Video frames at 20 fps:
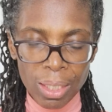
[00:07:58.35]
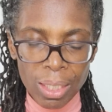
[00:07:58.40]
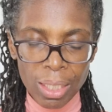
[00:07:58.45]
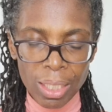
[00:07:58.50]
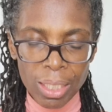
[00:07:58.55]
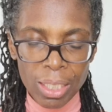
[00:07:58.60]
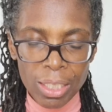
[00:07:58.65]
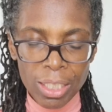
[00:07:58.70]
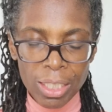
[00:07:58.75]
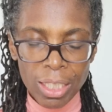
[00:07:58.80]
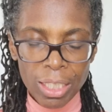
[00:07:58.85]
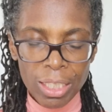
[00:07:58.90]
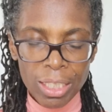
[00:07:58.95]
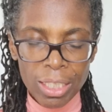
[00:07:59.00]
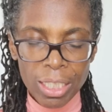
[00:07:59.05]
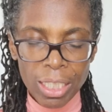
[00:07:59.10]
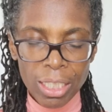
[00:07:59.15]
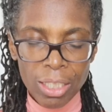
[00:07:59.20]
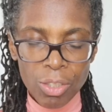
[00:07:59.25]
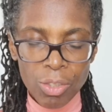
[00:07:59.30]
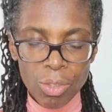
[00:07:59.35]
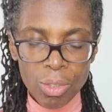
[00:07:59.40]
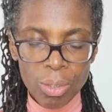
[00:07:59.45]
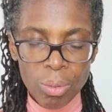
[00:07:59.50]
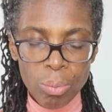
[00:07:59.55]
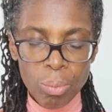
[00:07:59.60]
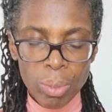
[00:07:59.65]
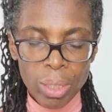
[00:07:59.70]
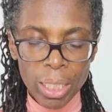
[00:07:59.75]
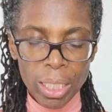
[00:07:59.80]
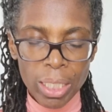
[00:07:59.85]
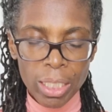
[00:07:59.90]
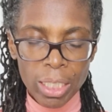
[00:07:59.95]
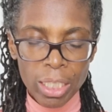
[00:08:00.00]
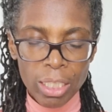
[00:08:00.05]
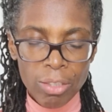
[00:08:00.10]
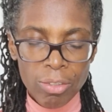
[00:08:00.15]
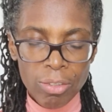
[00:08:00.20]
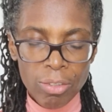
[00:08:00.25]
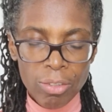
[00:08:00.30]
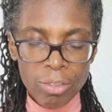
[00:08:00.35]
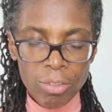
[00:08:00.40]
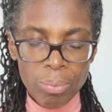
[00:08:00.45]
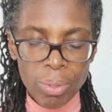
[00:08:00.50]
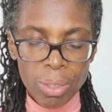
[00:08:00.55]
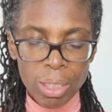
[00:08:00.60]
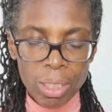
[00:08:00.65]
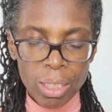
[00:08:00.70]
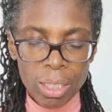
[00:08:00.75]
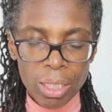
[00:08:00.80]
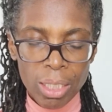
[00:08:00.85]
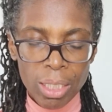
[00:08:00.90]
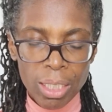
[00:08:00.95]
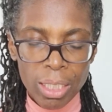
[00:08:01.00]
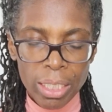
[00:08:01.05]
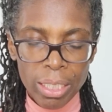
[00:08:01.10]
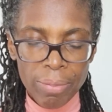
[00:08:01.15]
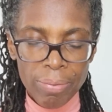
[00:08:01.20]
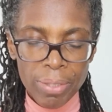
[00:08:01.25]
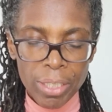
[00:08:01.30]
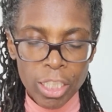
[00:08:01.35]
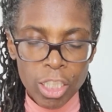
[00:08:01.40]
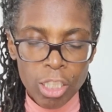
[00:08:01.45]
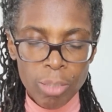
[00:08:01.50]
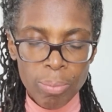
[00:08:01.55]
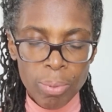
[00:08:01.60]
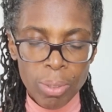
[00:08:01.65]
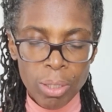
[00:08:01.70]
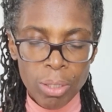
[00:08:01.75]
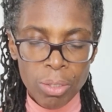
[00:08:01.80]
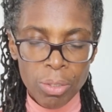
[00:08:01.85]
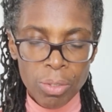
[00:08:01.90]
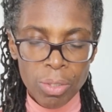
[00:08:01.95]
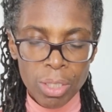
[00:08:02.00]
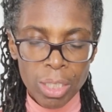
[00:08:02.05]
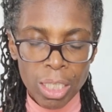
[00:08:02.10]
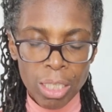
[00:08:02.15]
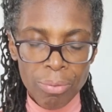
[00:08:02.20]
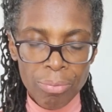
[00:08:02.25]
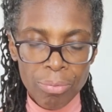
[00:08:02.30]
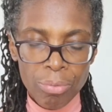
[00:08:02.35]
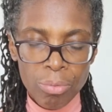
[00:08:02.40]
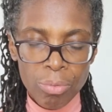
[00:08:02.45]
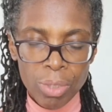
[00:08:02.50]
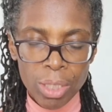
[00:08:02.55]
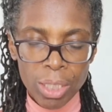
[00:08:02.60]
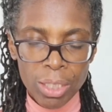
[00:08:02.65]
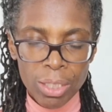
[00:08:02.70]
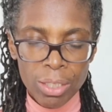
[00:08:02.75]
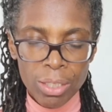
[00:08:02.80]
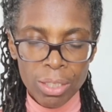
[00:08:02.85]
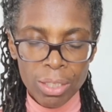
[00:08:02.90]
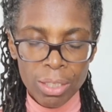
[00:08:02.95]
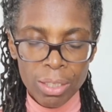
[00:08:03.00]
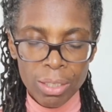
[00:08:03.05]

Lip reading: And just extend your awareness from the left elbow to the left wrist.